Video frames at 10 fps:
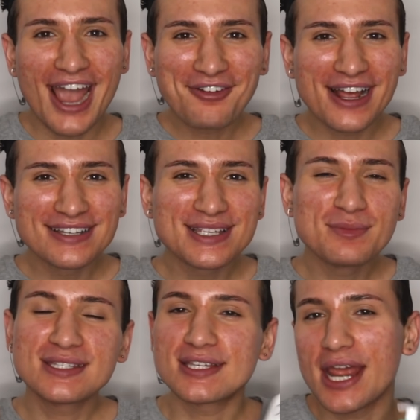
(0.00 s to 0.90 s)
Hi
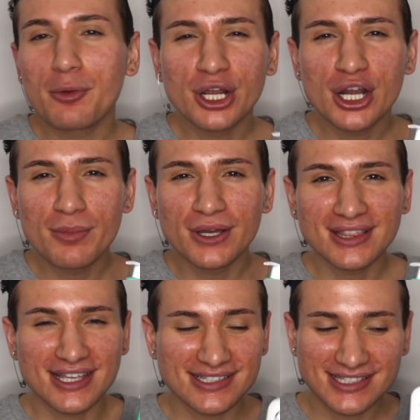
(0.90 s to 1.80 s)
randoms, today we're gonna put
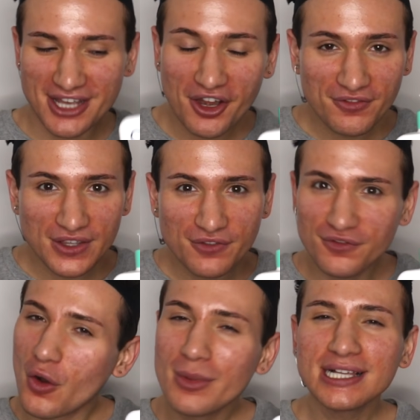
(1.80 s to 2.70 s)
this CeraVe
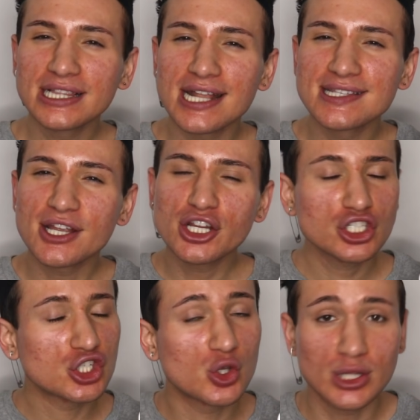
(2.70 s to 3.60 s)
Foaming Cleanser
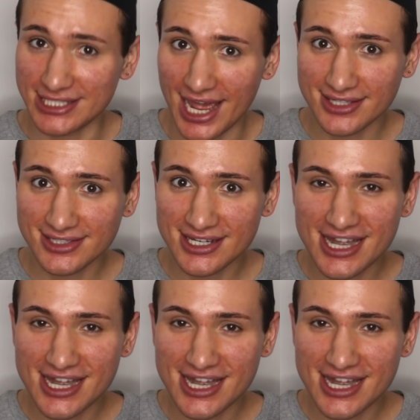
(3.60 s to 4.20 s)
to the test.